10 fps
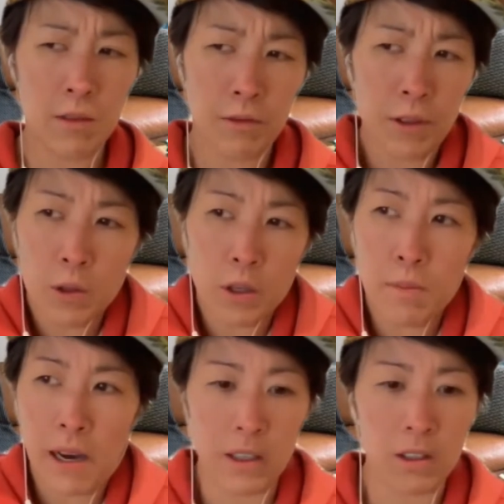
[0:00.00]
feel good
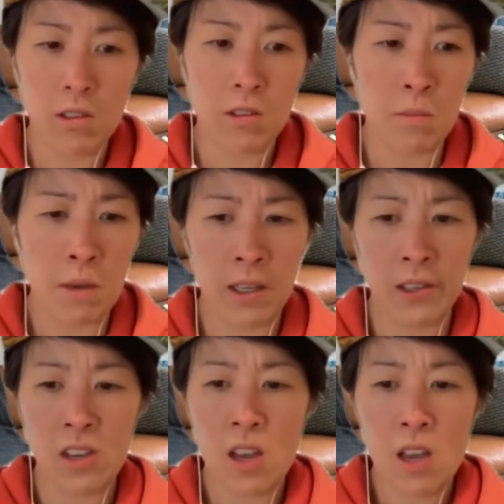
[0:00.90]
about it too,
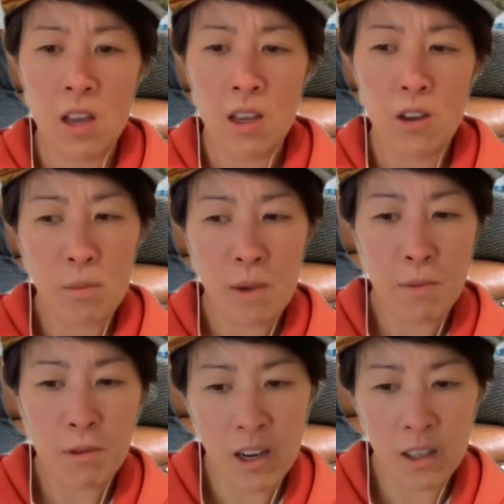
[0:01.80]
because you can be
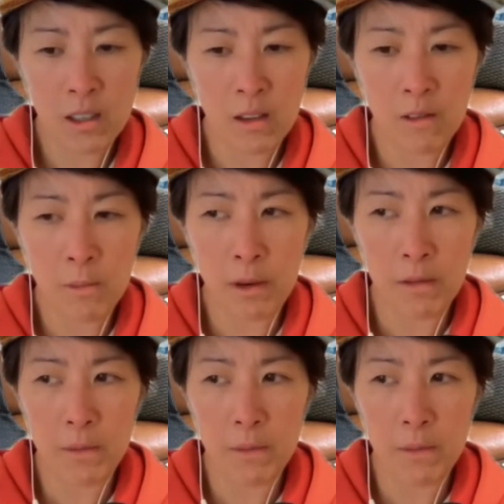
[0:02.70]
productive but